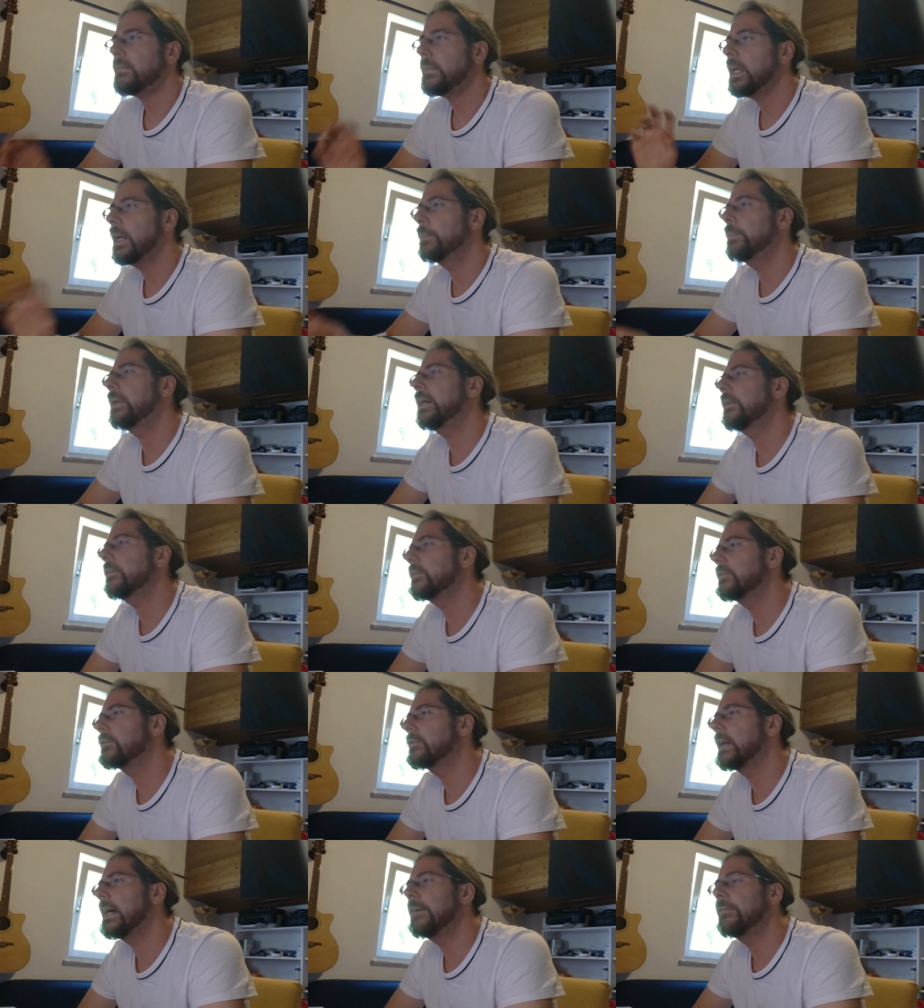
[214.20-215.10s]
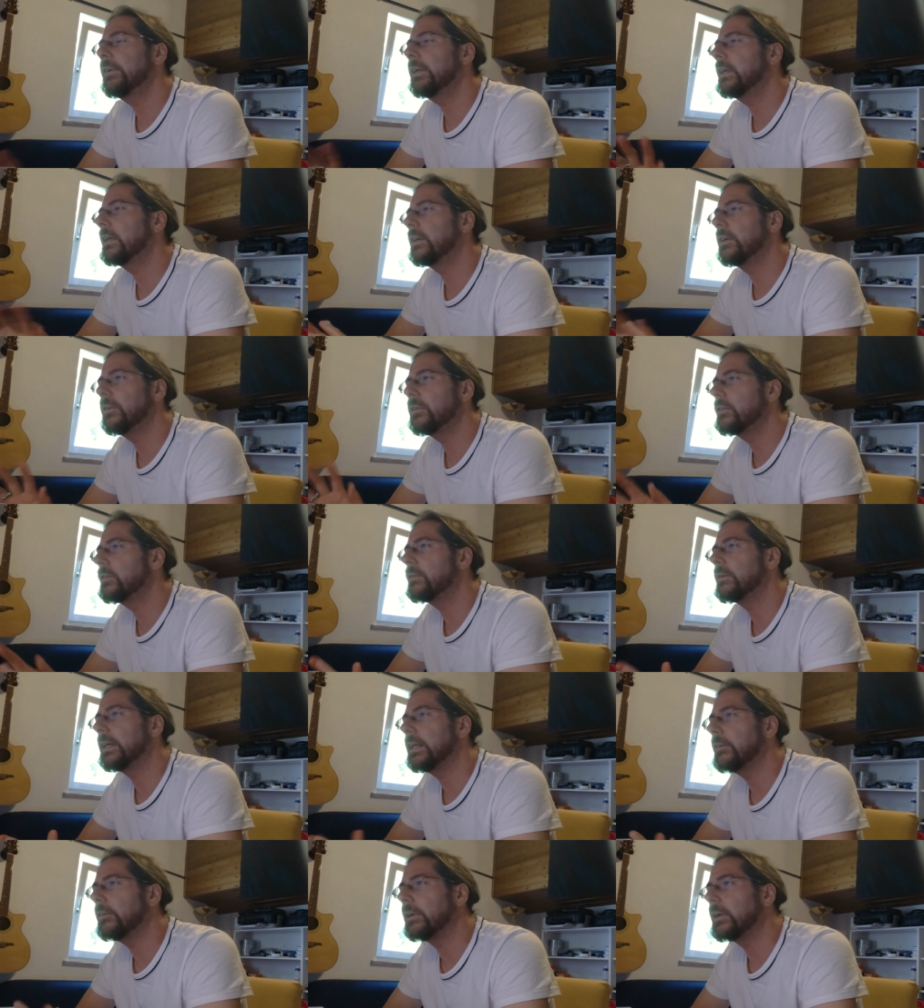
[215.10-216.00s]
About the driving, he couldn't do
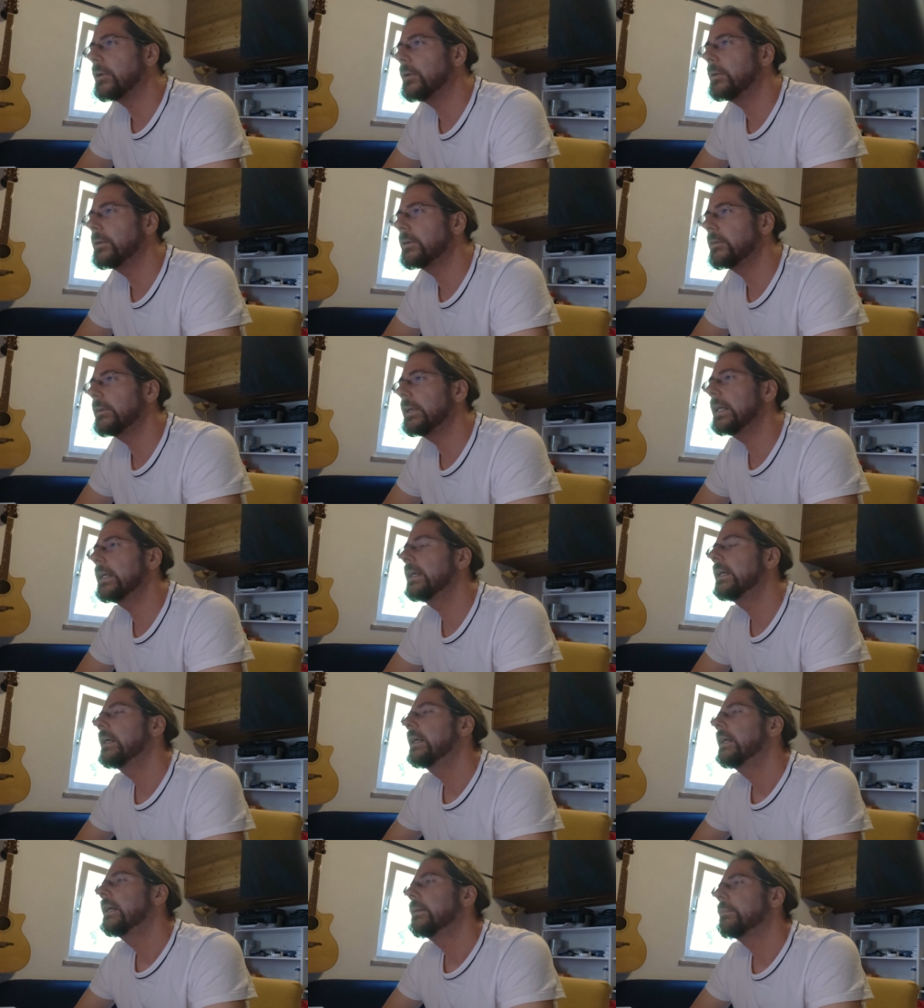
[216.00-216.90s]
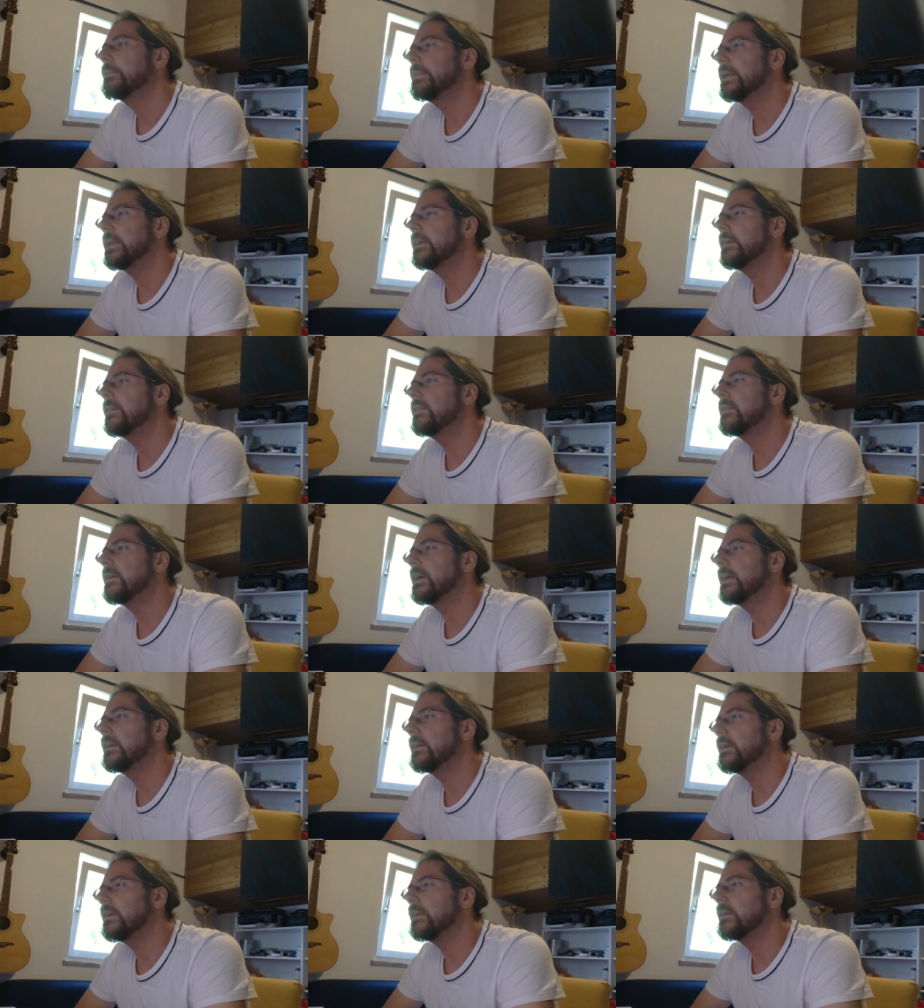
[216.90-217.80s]
any cornering, but he
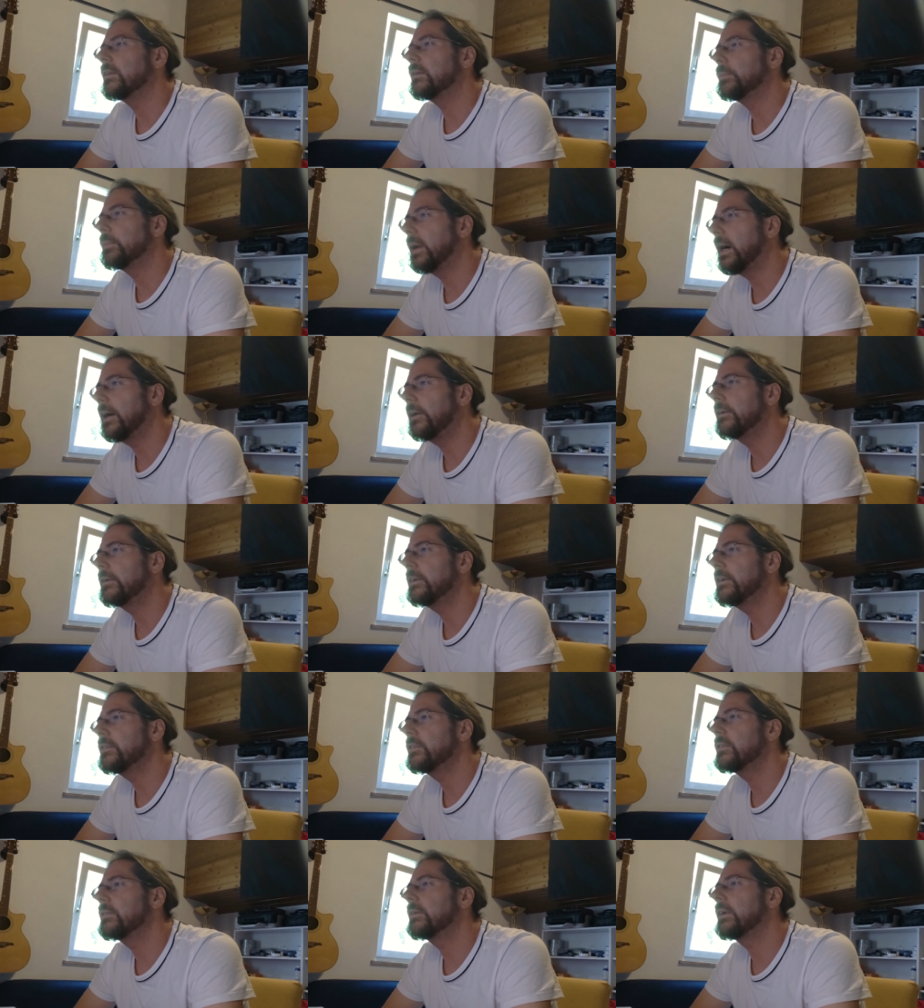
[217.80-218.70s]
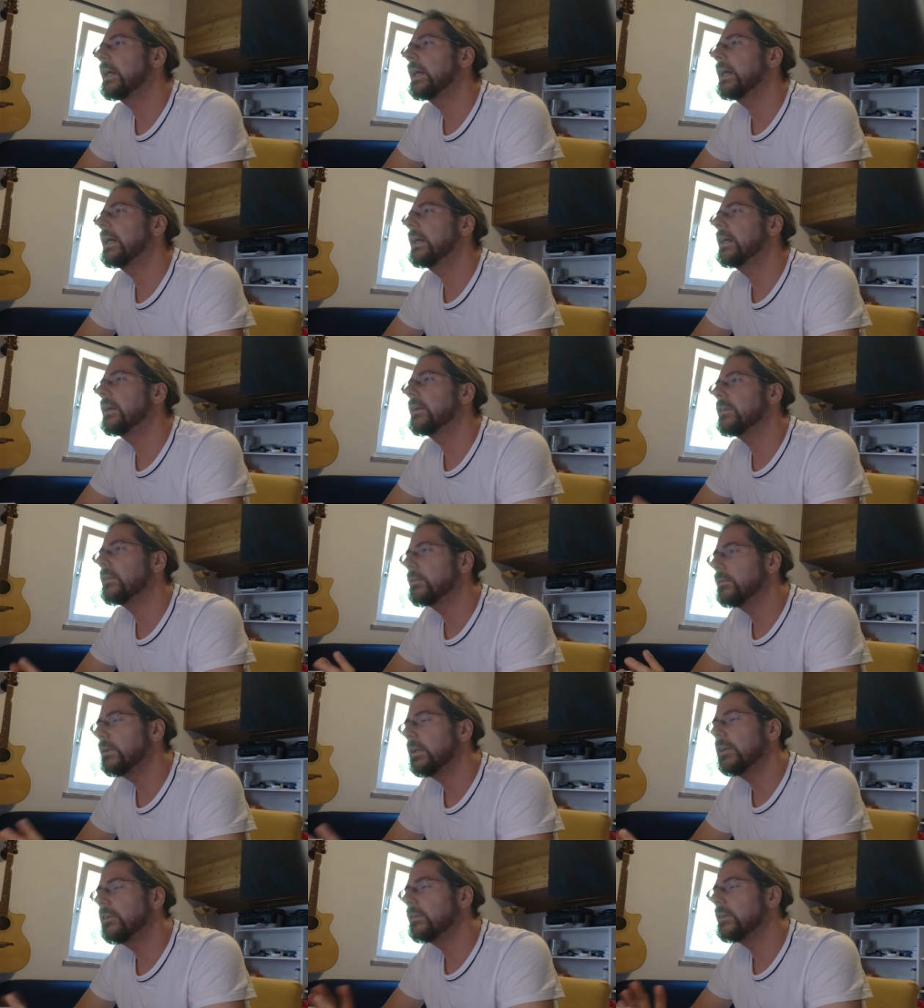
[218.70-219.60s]
said that the power is okay, the
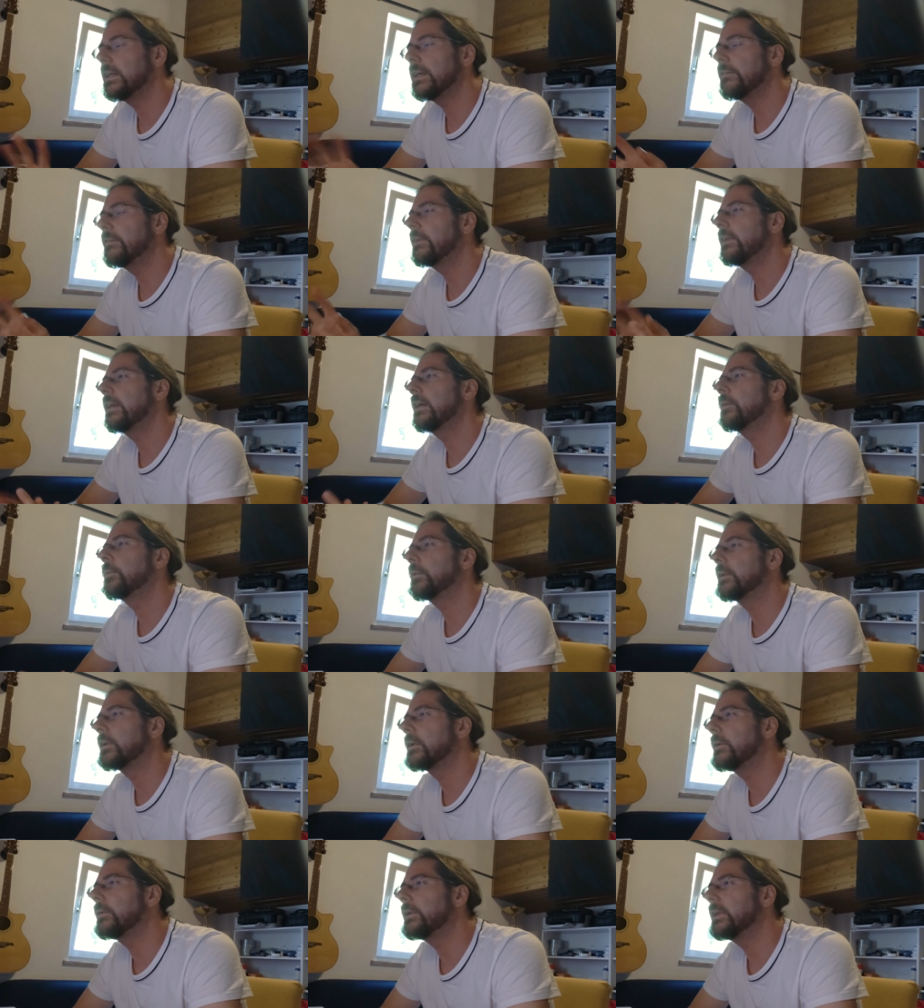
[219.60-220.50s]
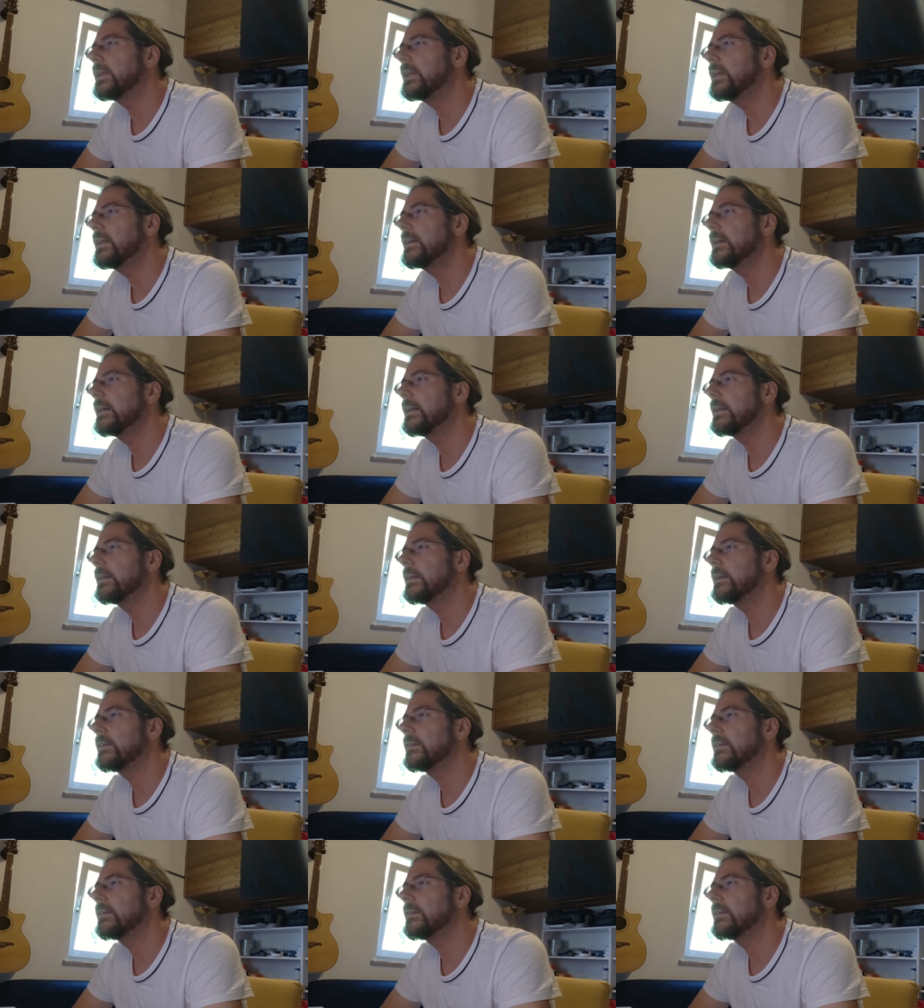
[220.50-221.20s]
regen, everything will go in detail in a